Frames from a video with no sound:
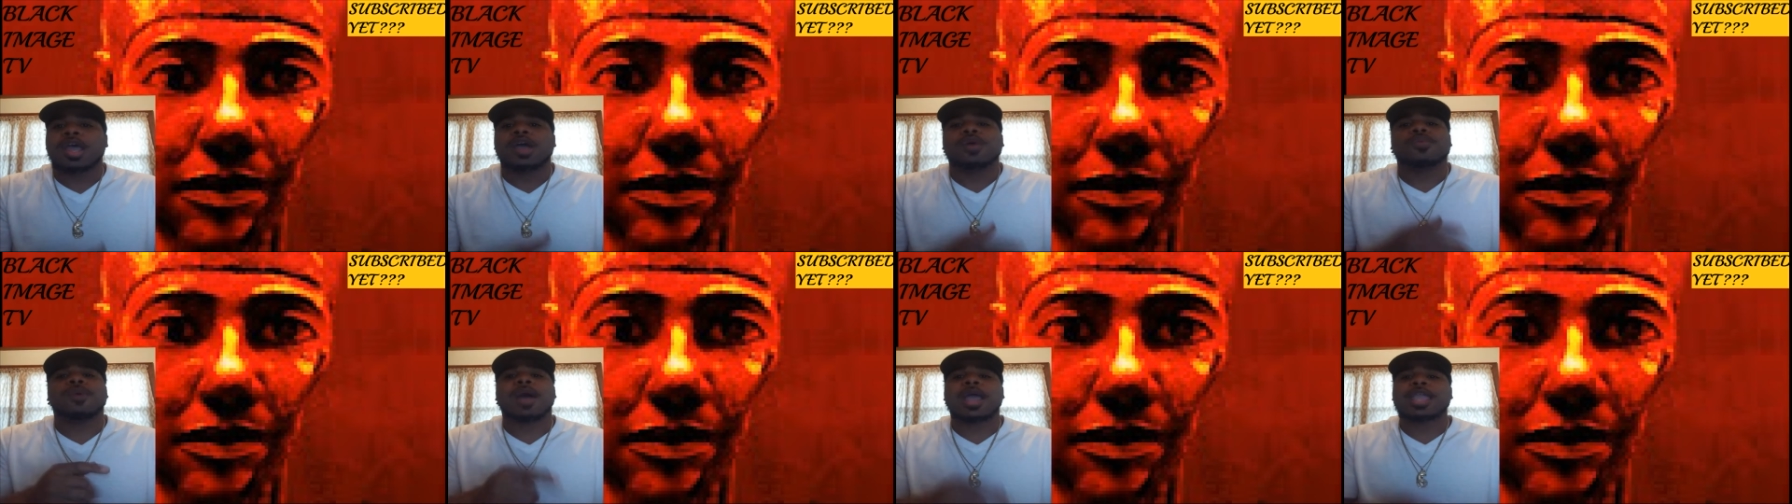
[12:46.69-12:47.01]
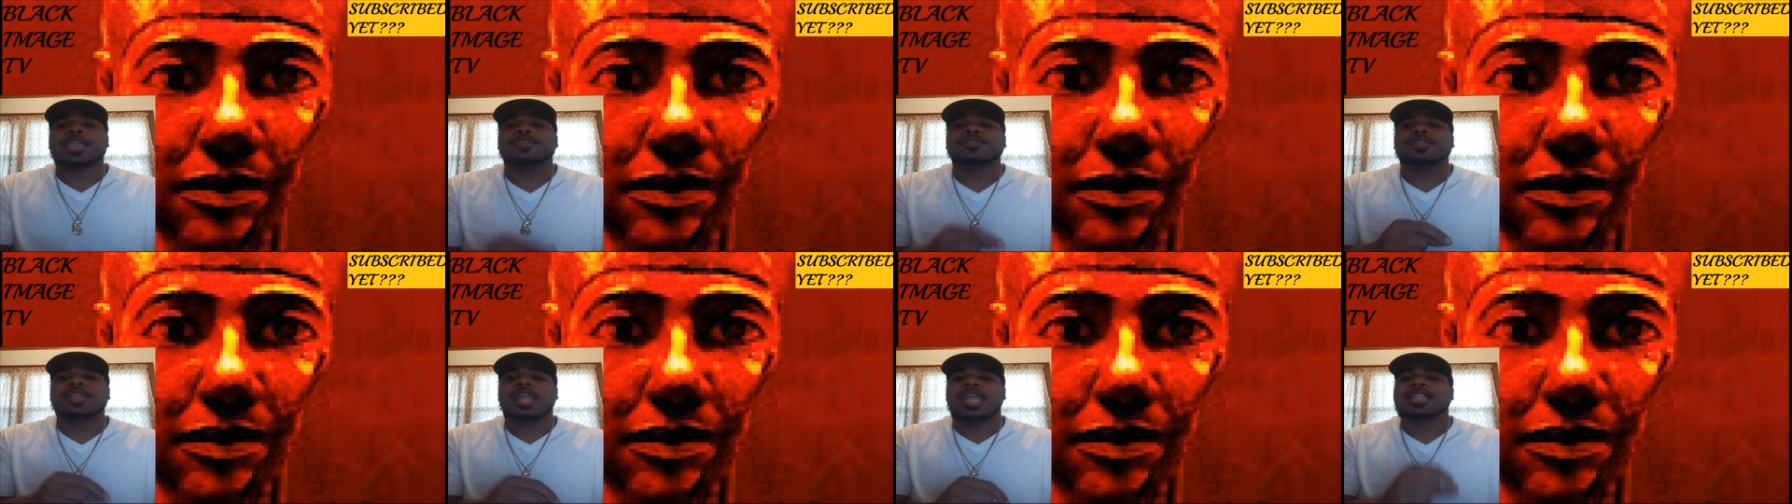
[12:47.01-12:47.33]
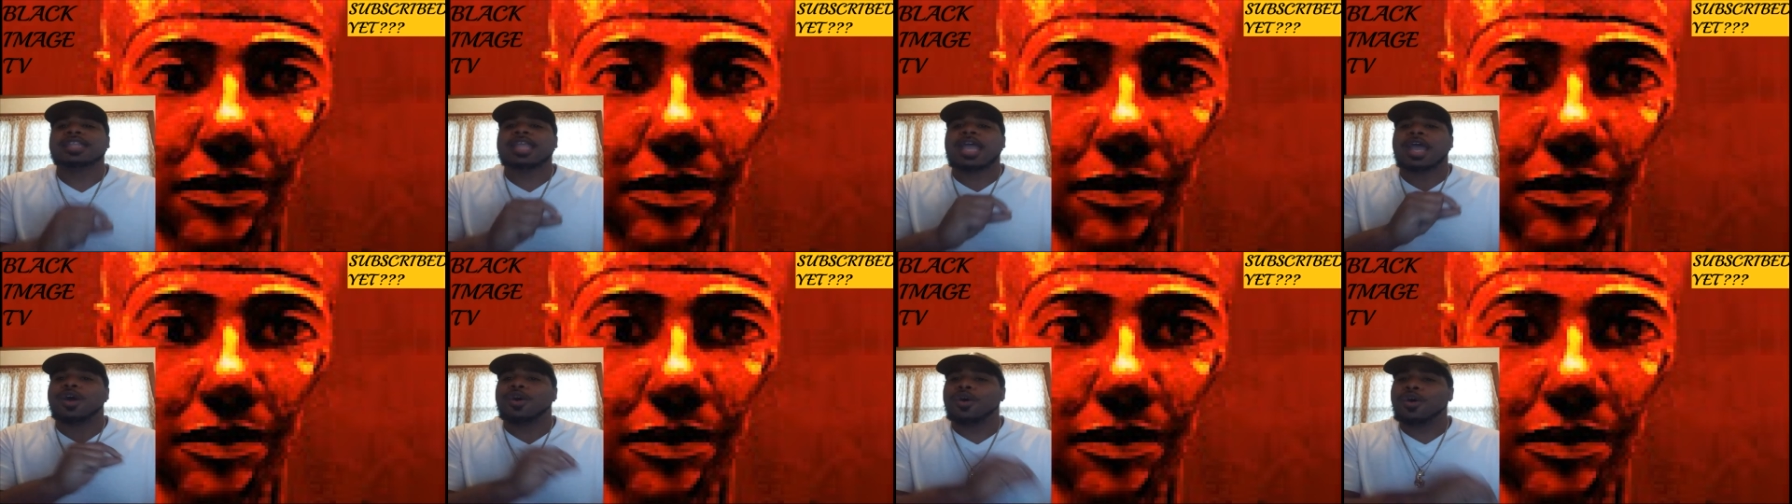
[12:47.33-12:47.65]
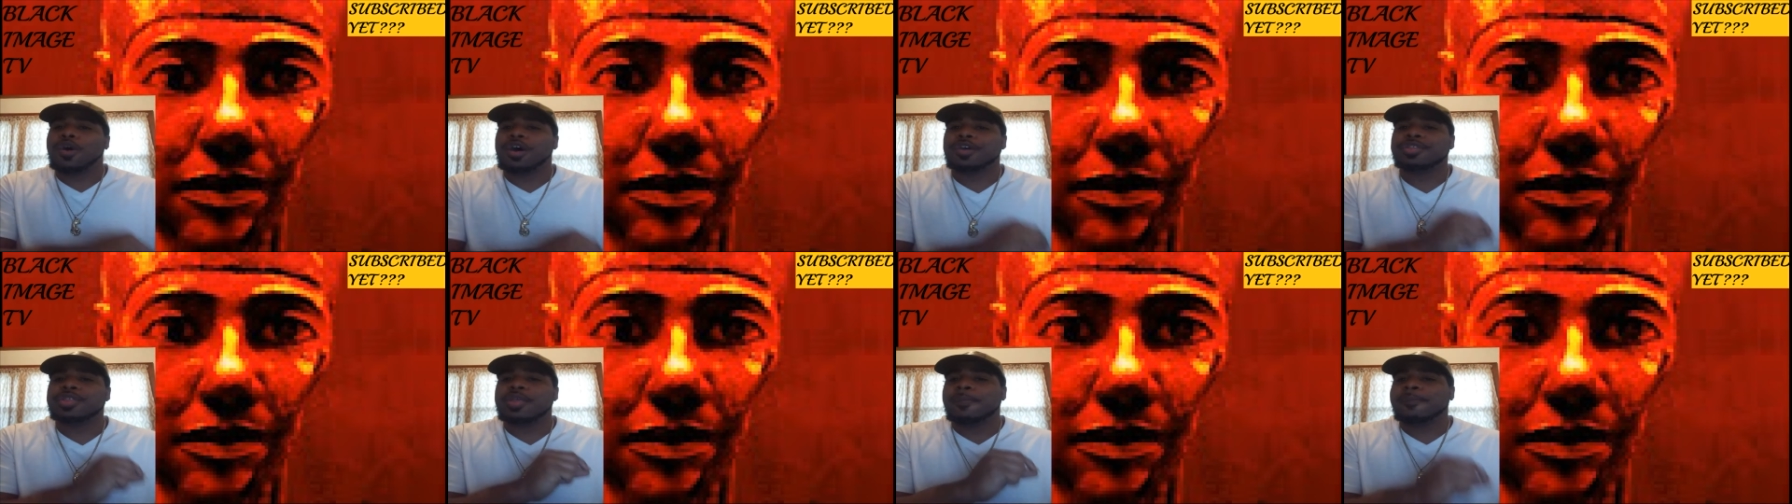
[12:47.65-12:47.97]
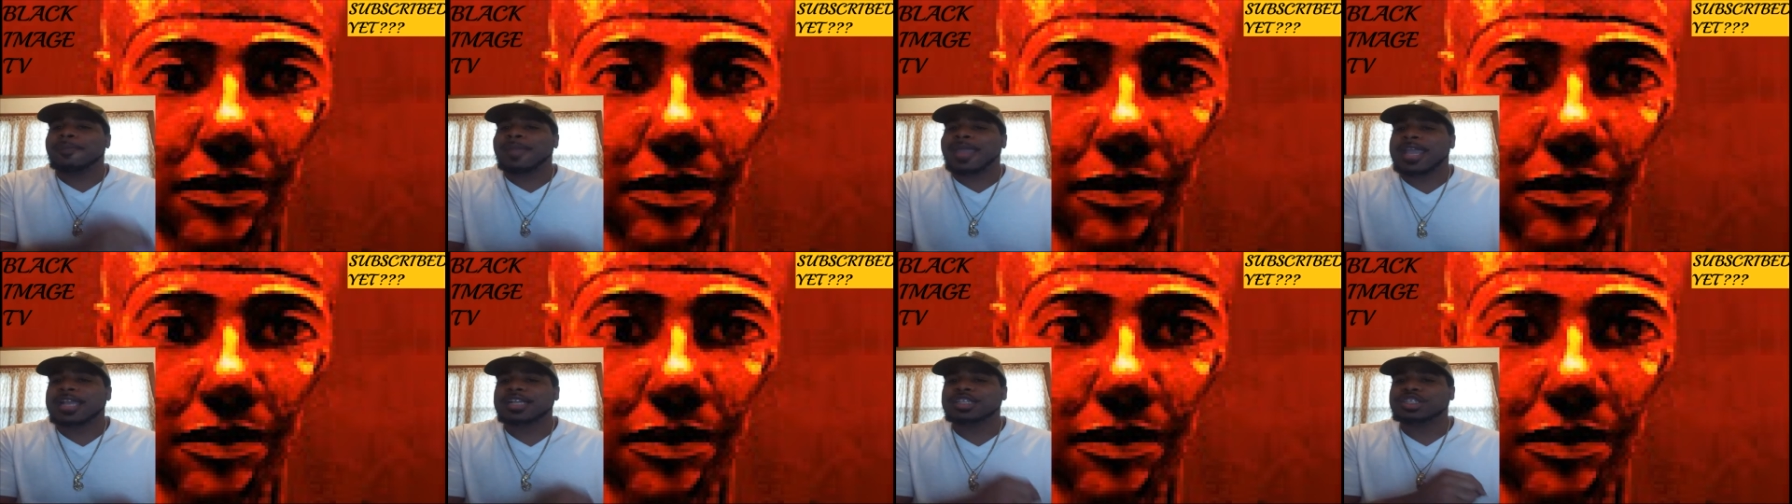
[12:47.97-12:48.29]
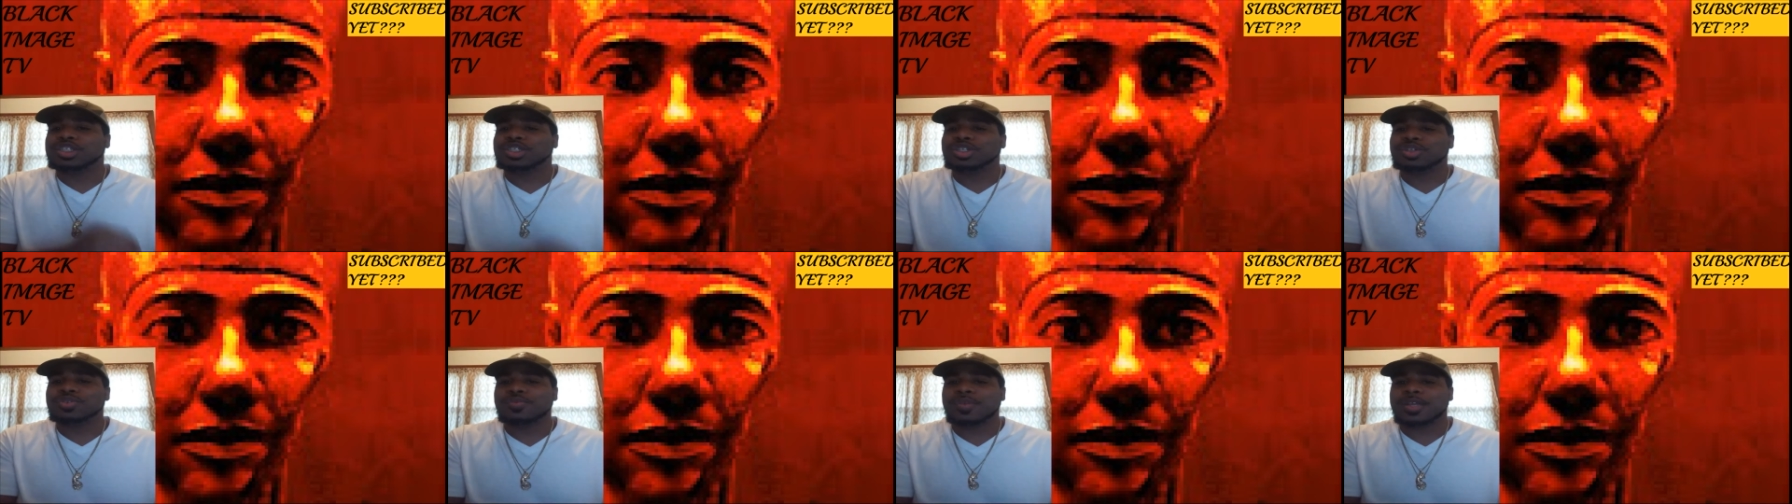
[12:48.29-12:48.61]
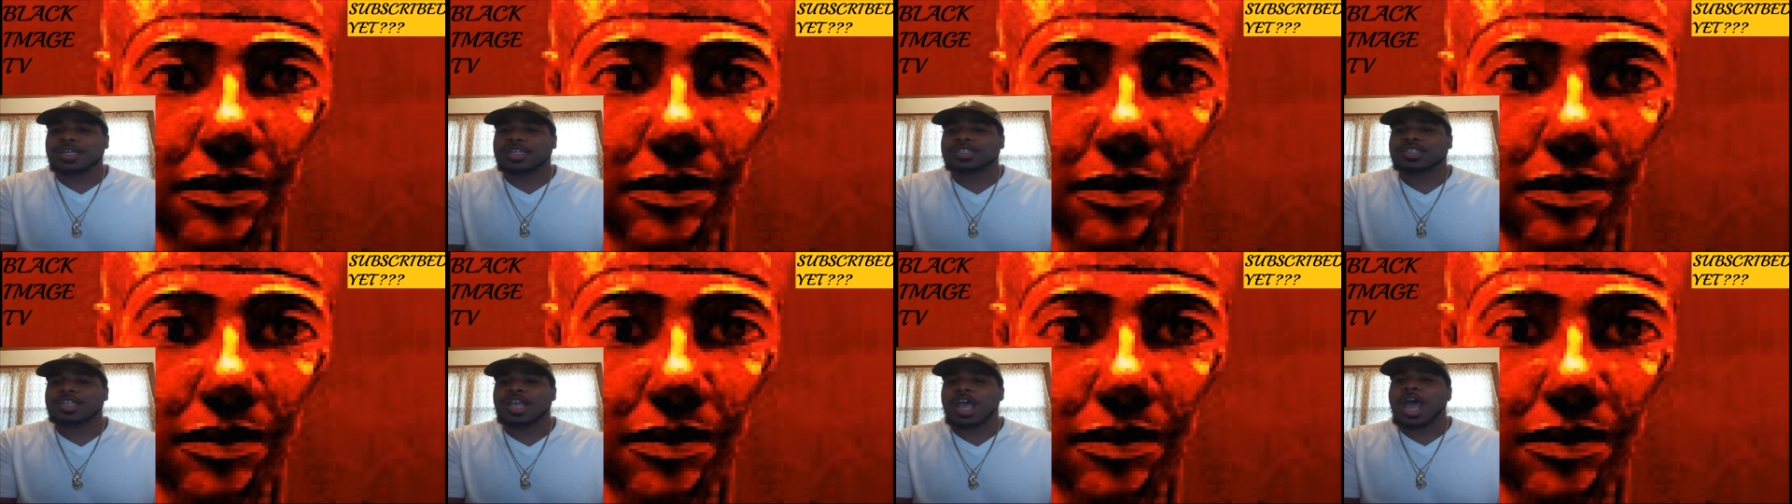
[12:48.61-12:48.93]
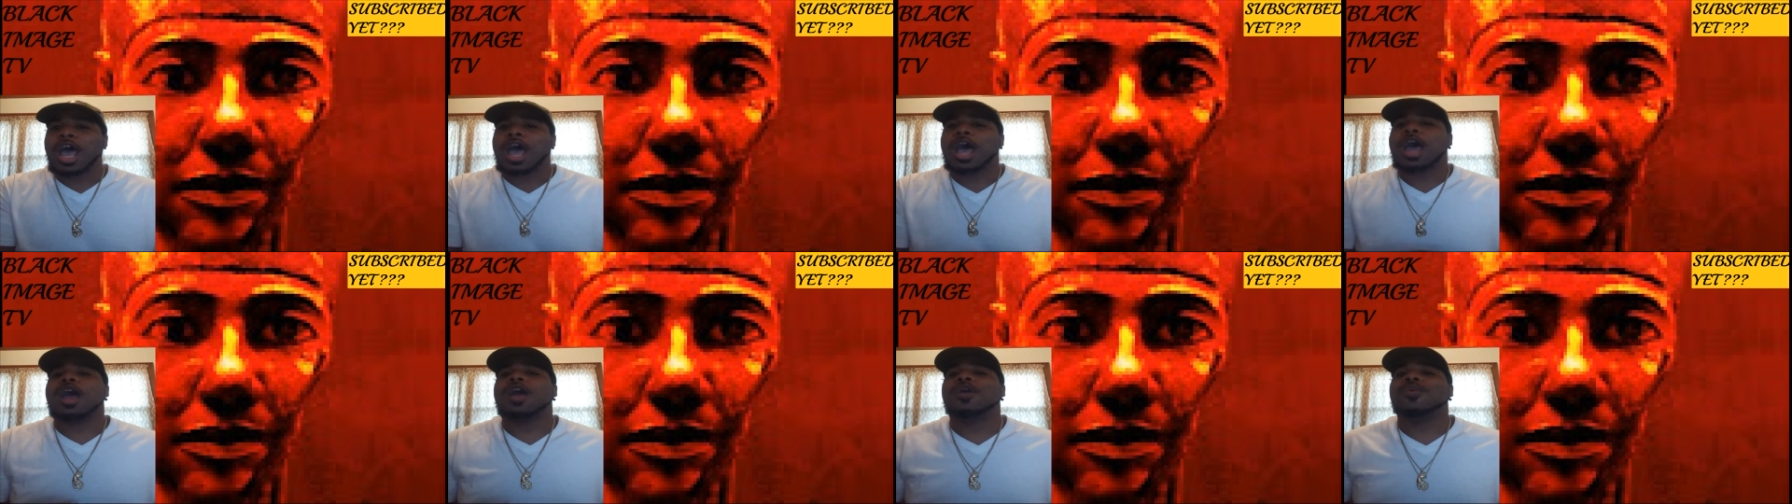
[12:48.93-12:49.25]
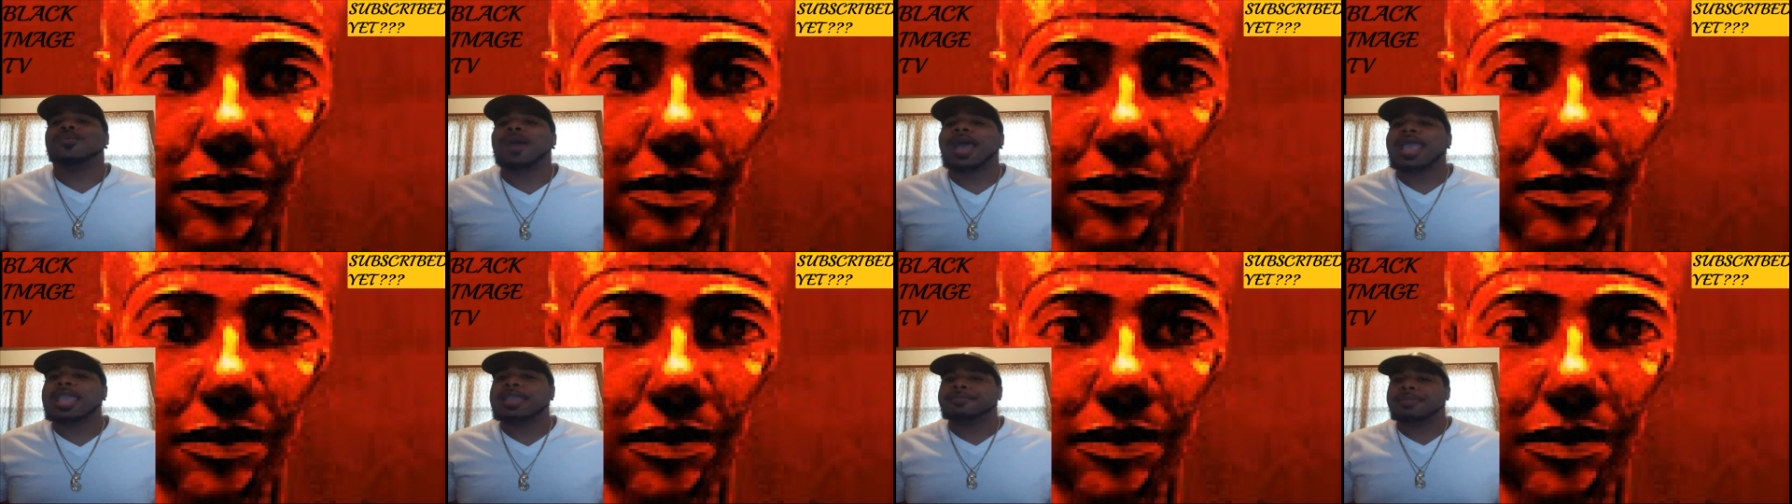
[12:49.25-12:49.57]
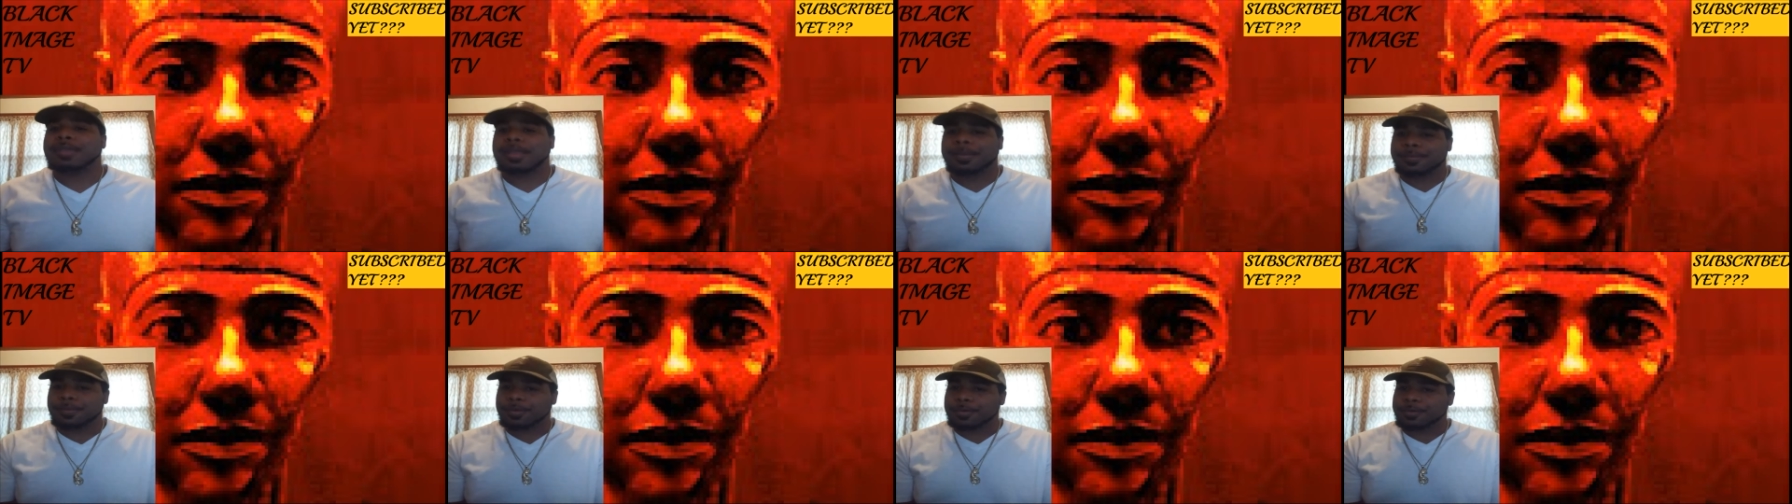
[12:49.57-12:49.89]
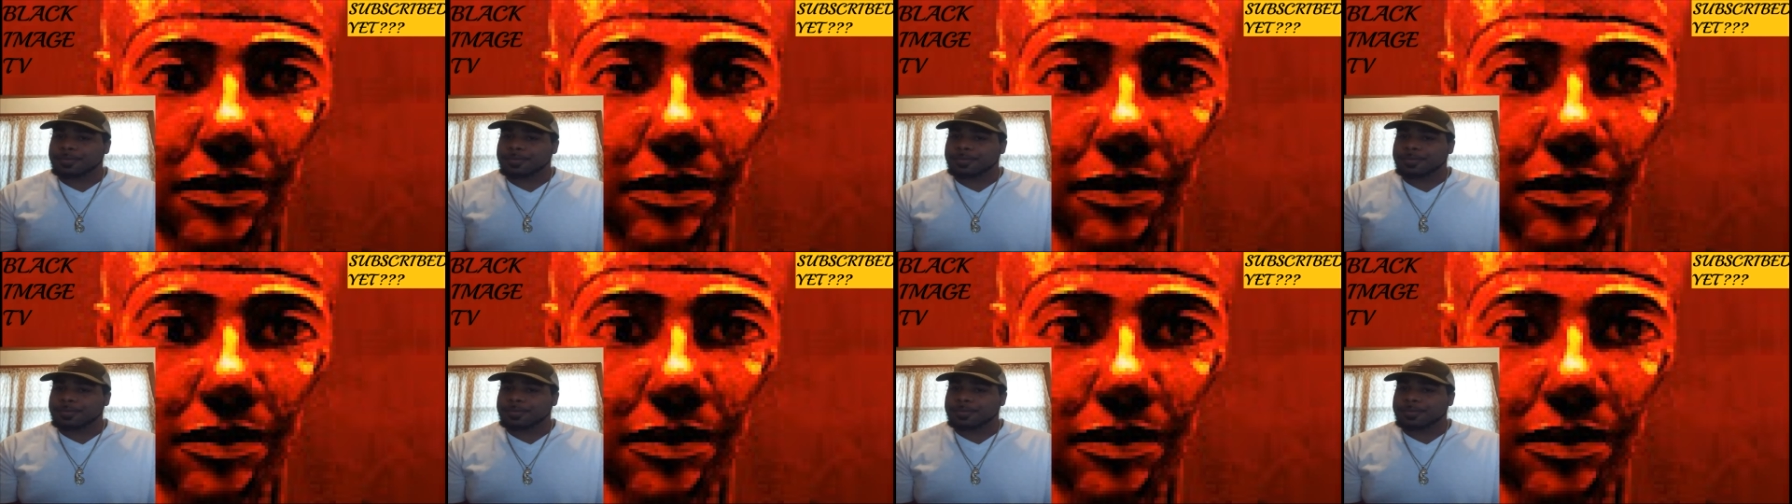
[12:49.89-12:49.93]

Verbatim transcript: Why do you think that all the mass shootings are white people?